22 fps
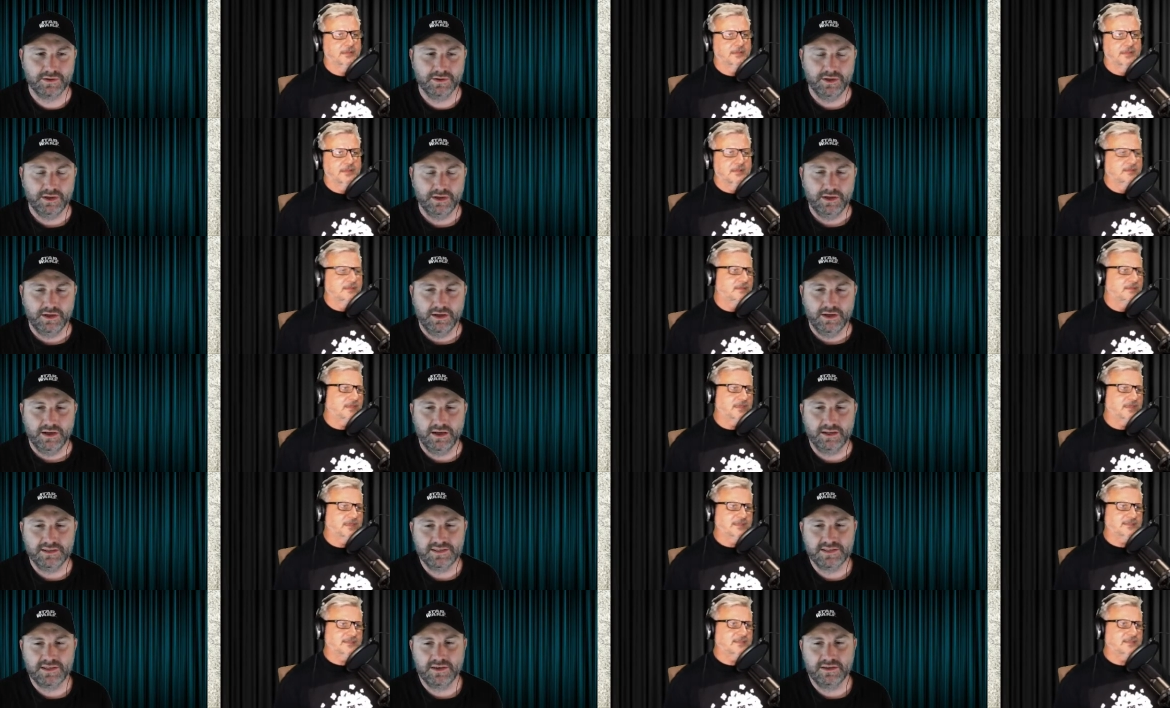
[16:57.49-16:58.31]
Speaker 1: So, and
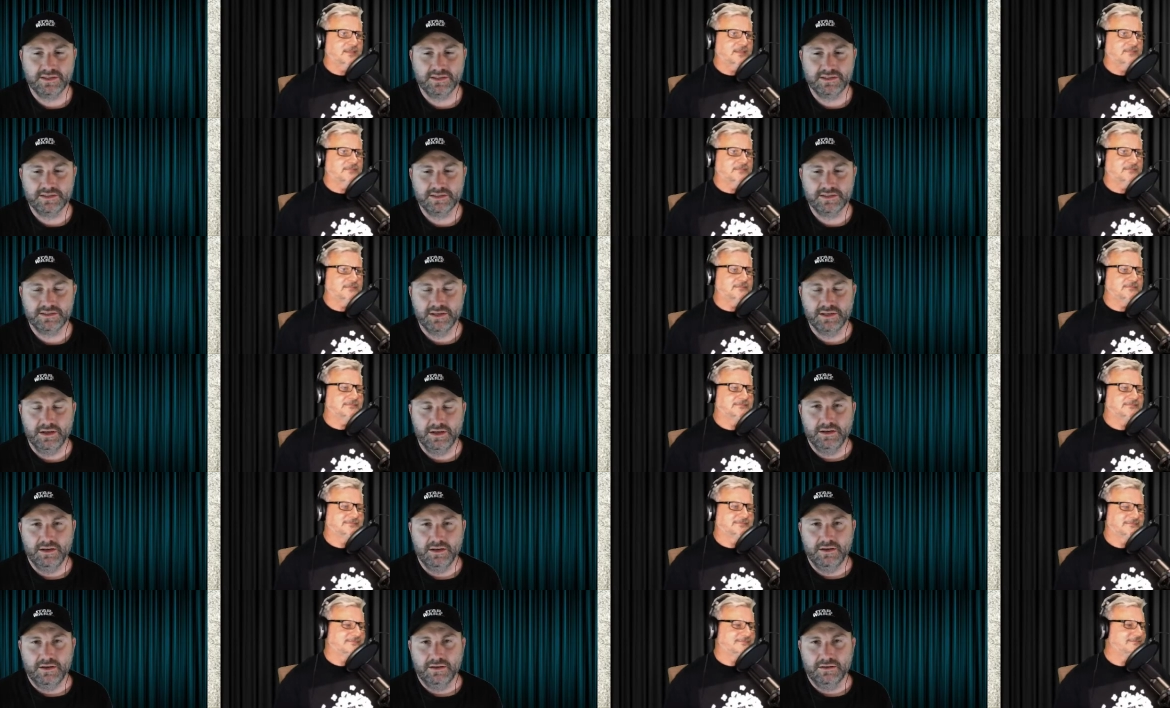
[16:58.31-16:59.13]
so the
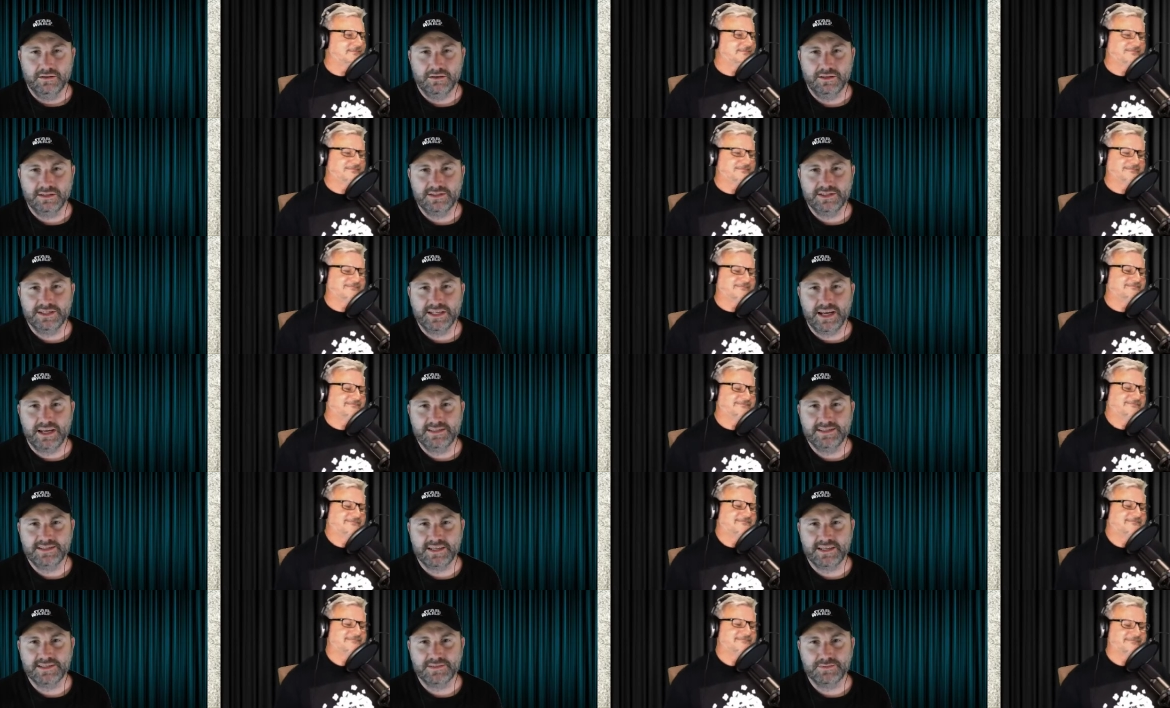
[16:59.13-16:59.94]
the chase
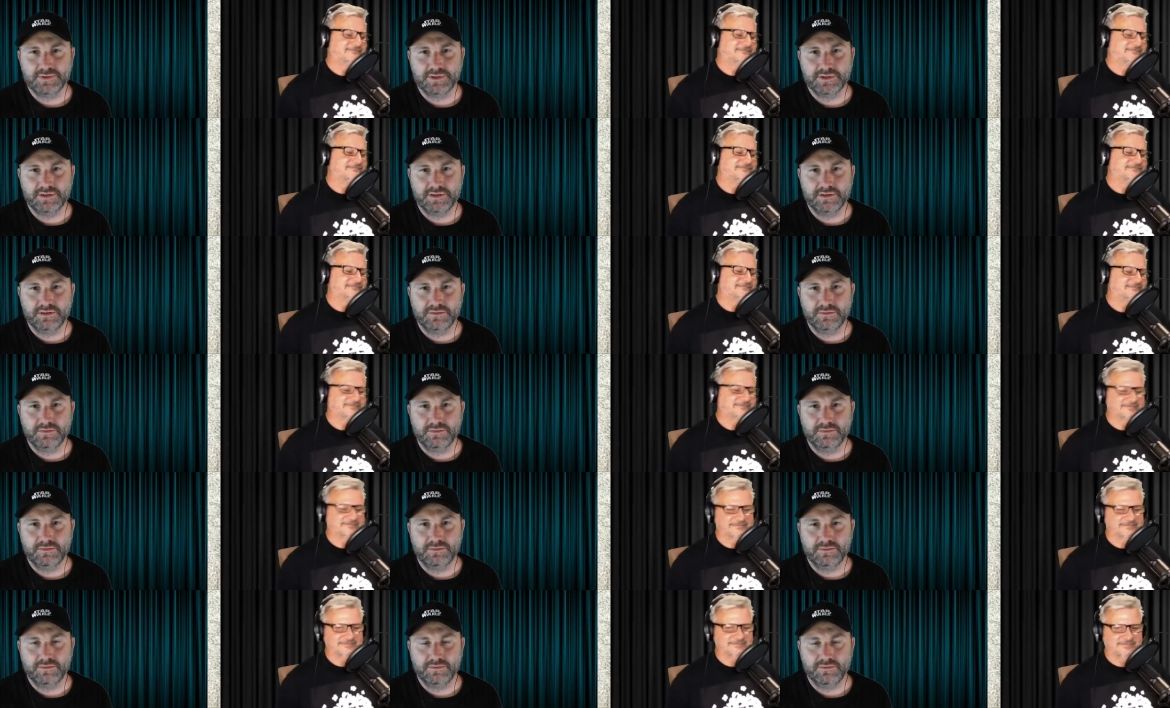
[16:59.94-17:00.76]
ends with the
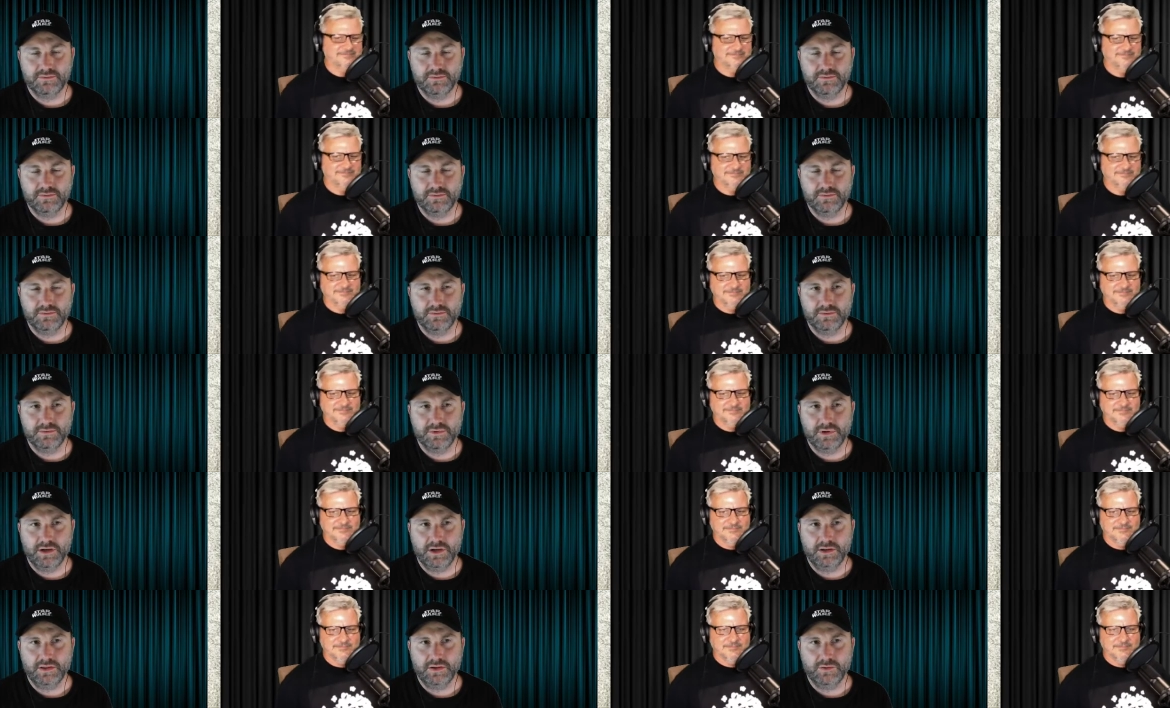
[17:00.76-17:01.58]

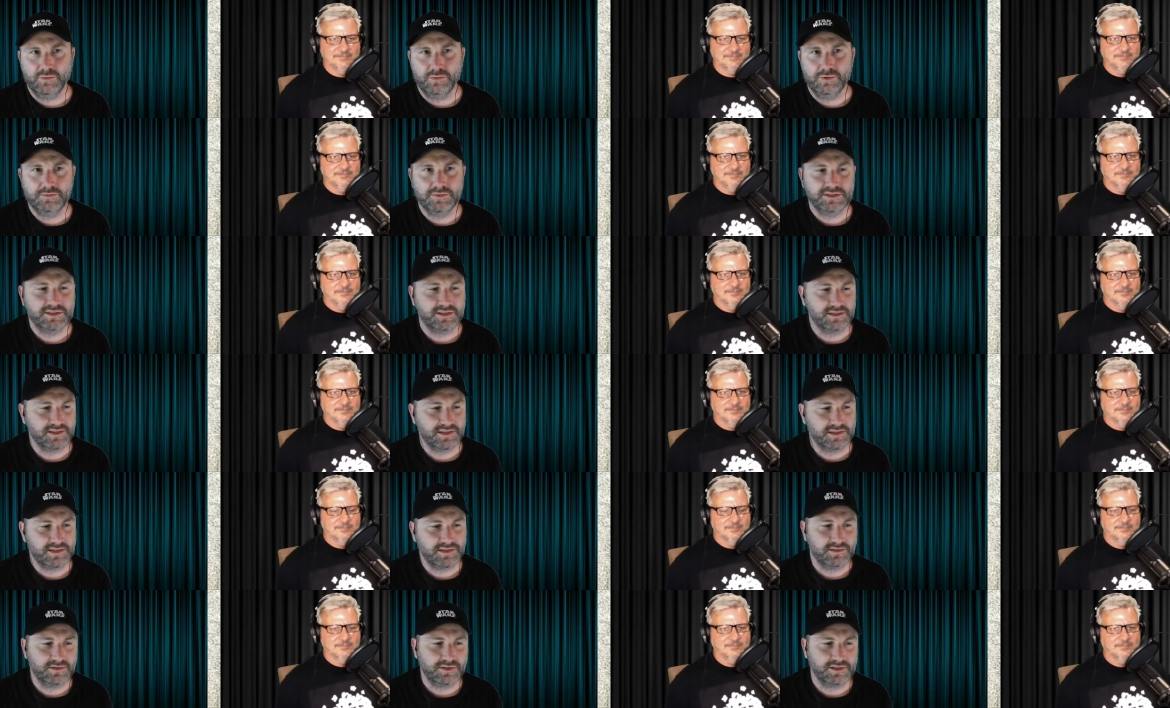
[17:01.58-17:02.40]
and the woman does a
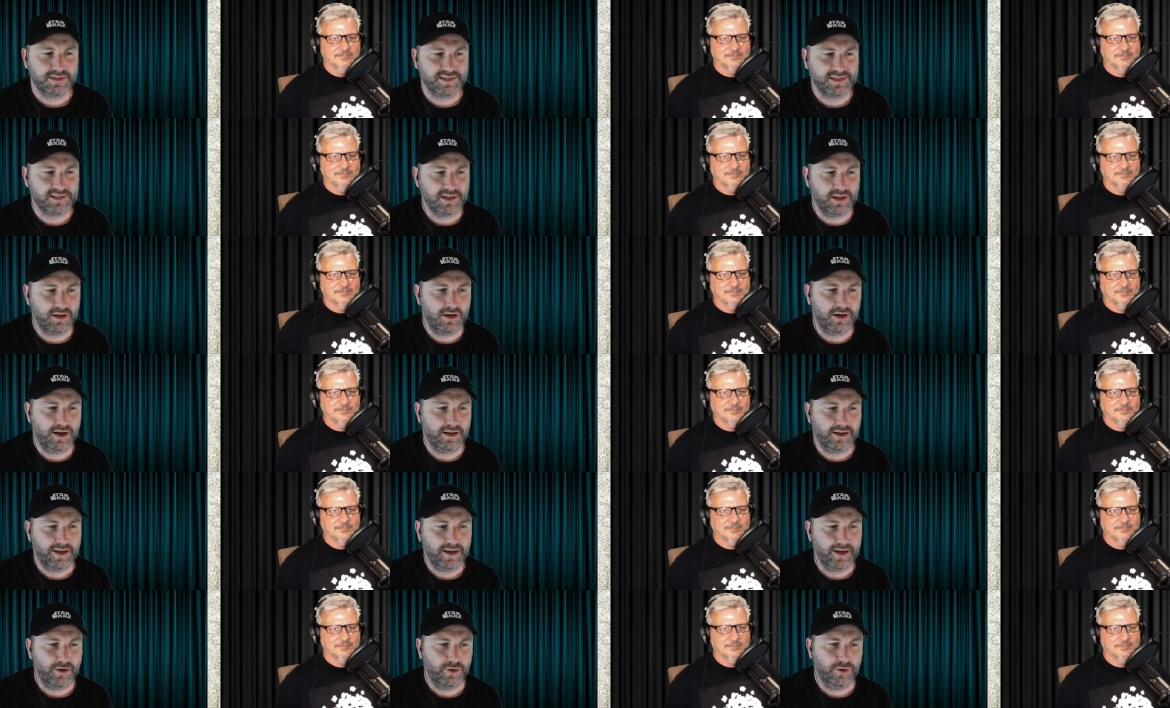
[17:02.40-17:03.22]
sort of slide
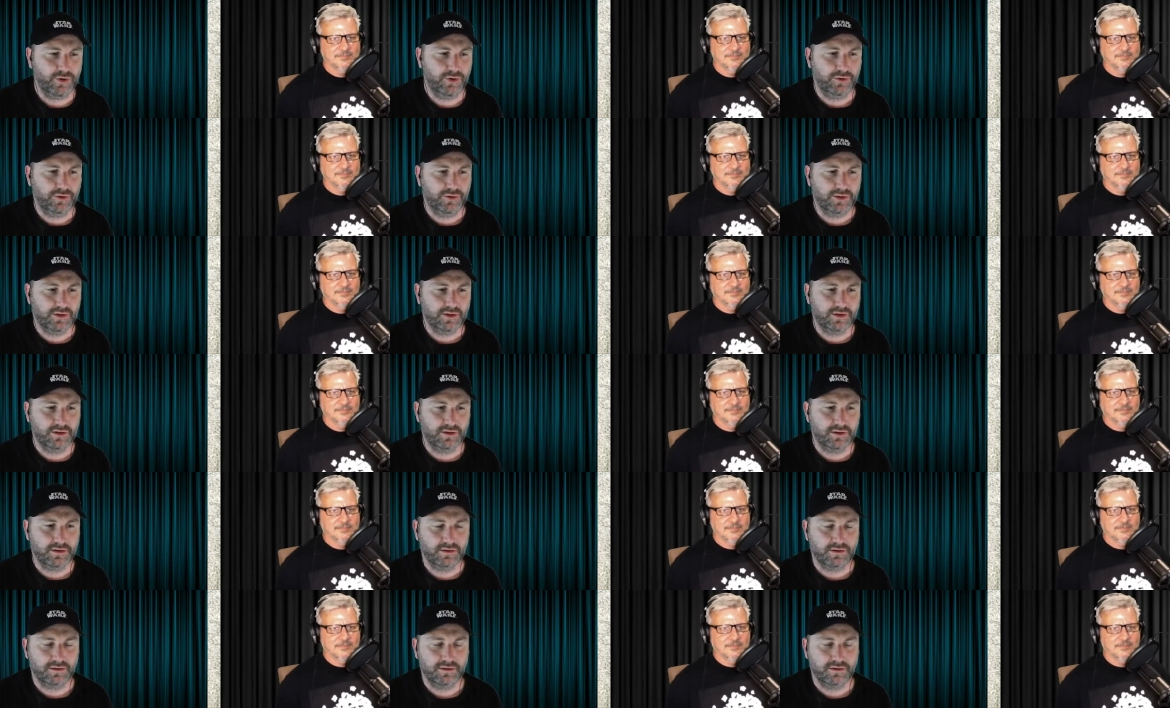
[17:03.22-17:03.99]
out on the